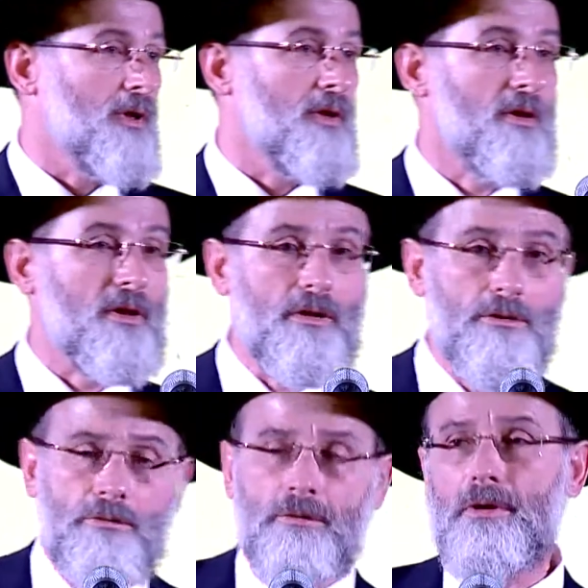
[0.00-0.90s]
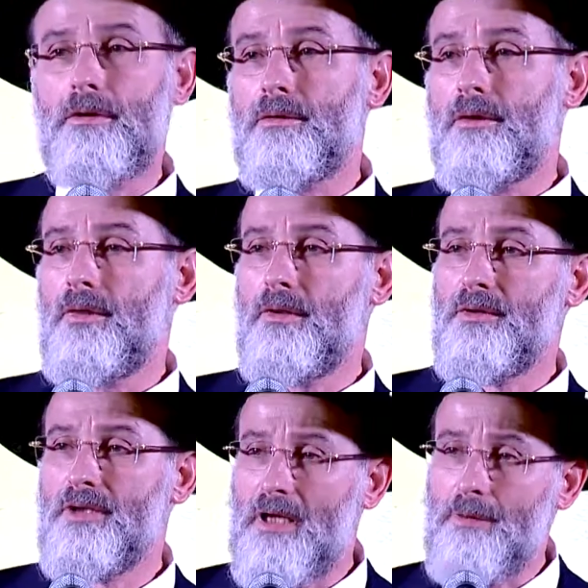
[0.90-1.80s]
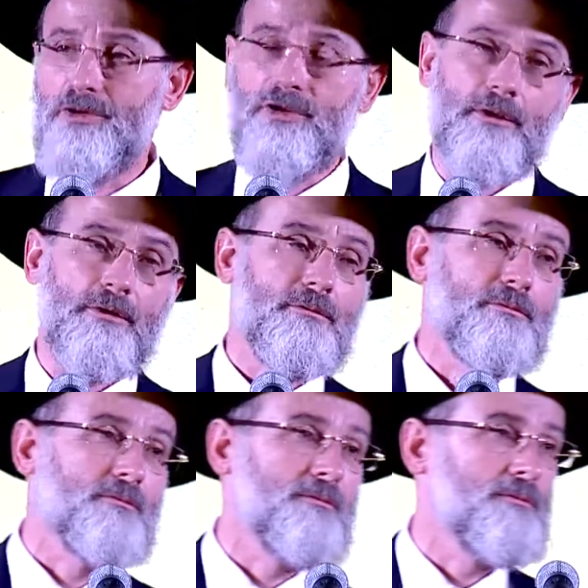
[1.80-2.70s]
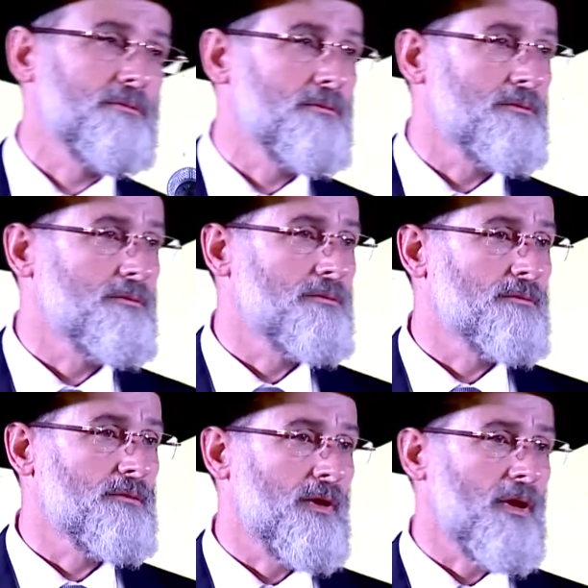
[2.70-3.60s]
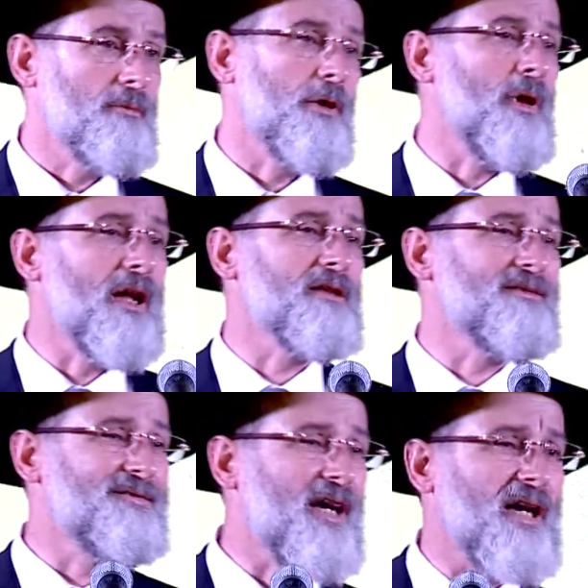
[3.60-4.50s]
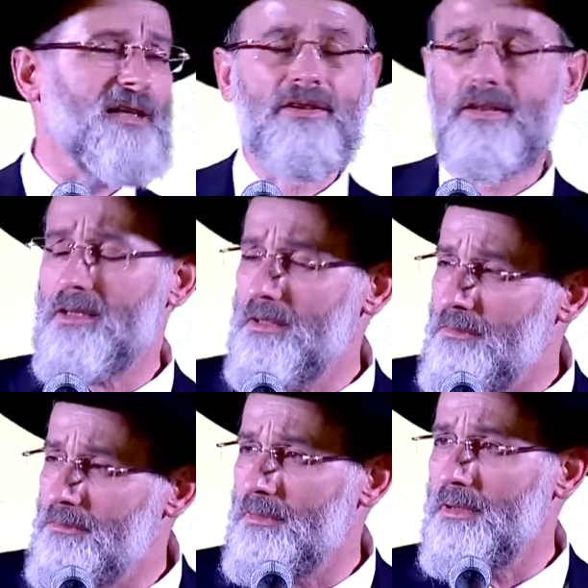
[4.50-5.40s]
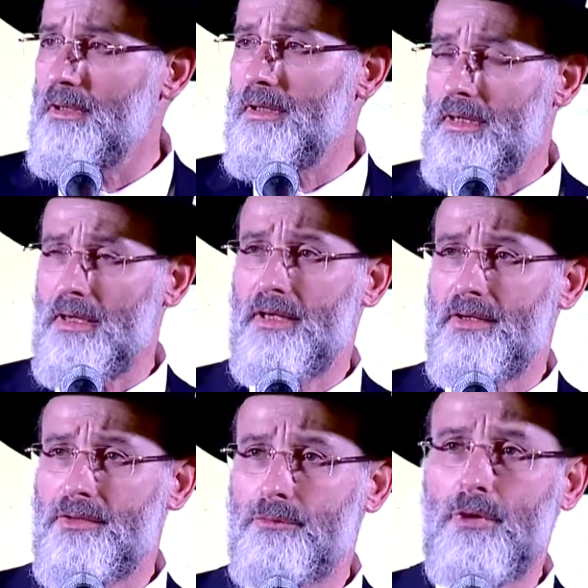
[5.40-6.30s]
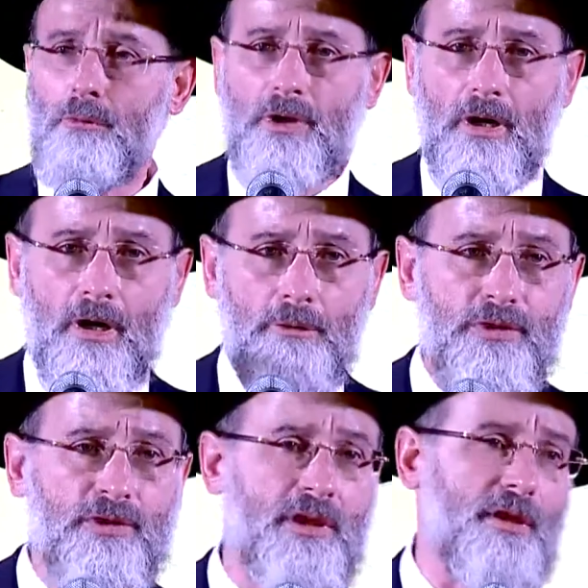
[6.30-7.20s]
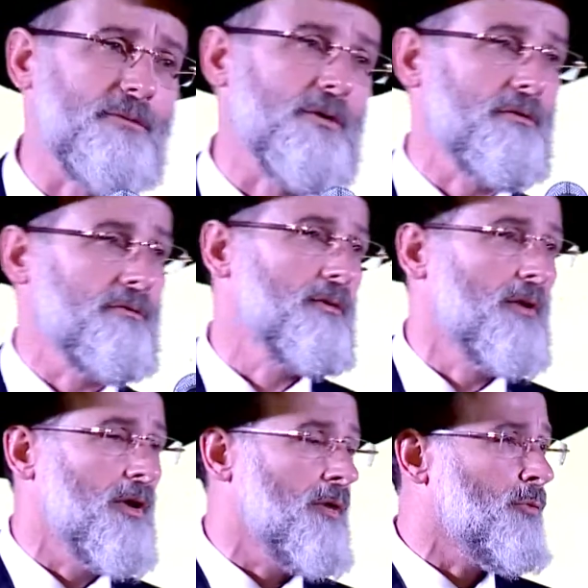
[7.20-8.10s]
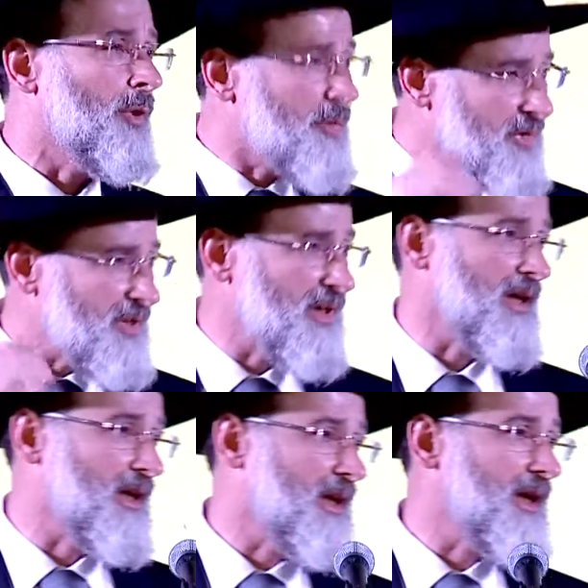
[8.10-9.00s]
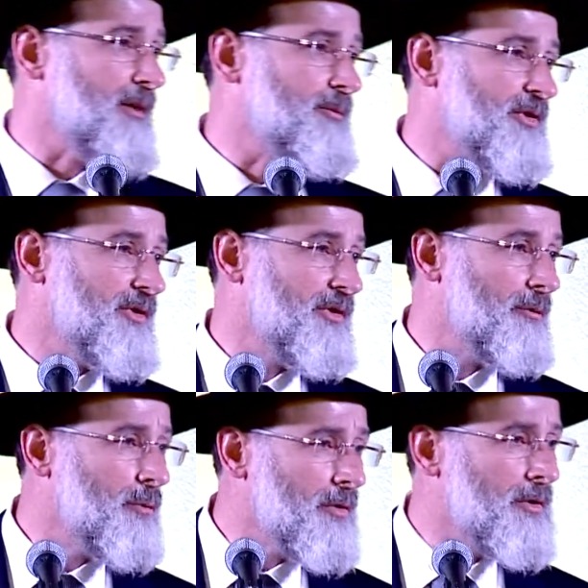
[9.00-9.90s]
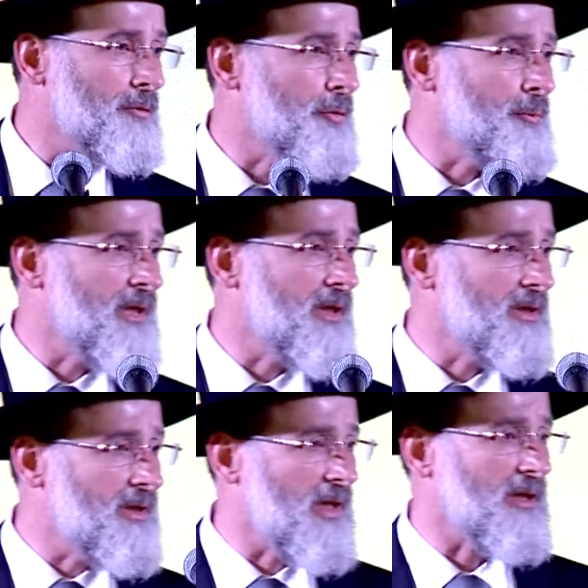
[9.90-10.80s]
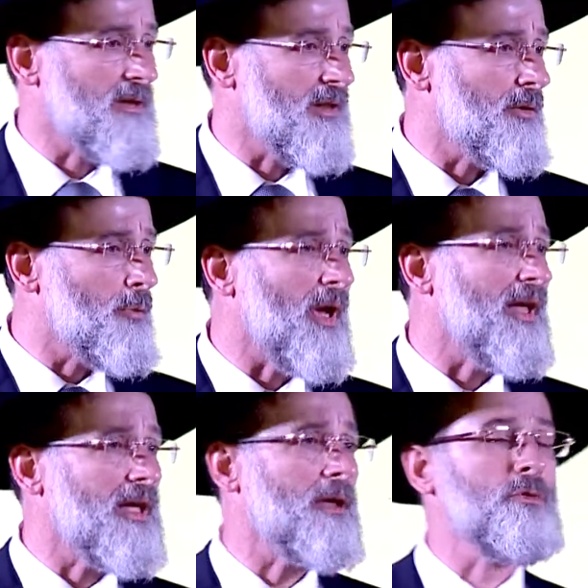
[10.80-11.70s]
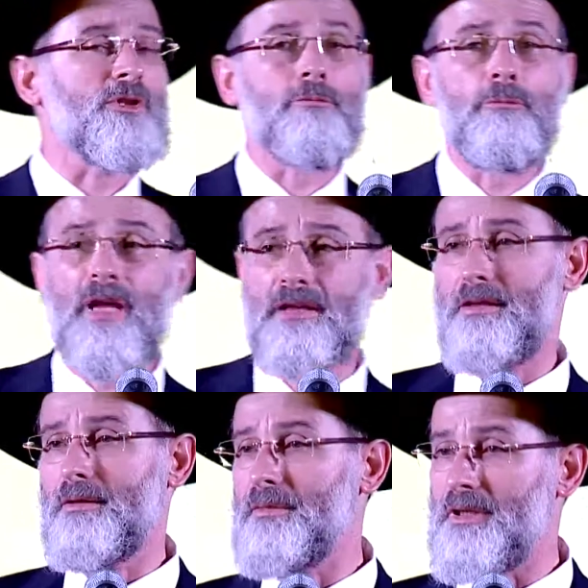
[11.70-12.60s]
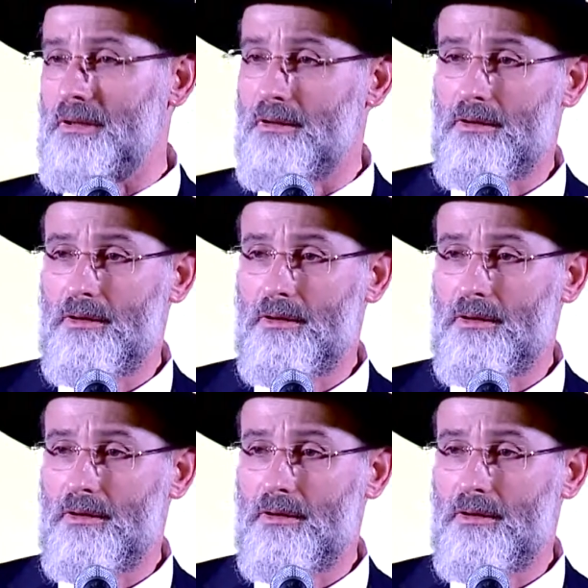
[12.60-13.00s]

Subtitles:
The geula, the redemption. The Maral defines the geula as when we are redeemed. When Mashiach comes, the world will be conducted the way it was meant to be.